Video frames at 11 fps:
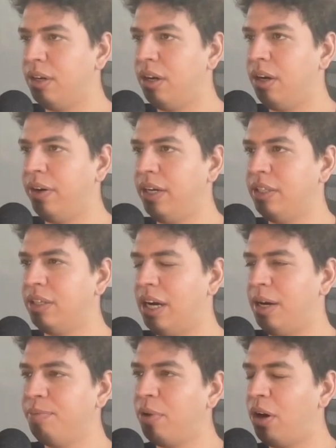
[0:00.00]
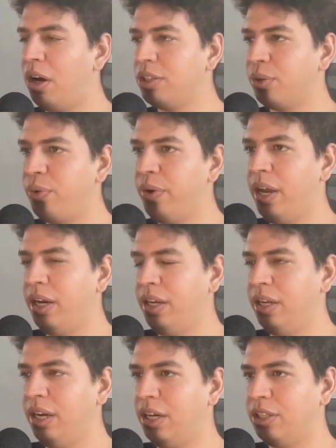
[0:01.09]
all right, I'm also
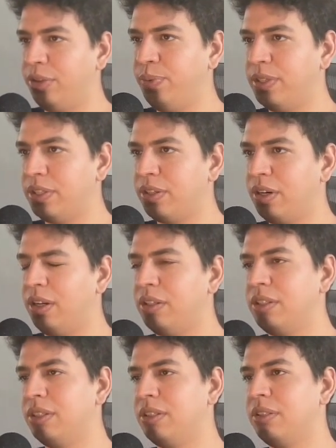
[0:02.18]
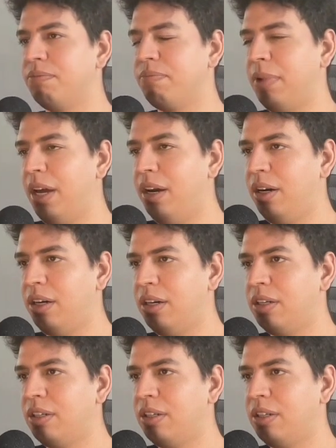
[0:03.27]
creating another one called error.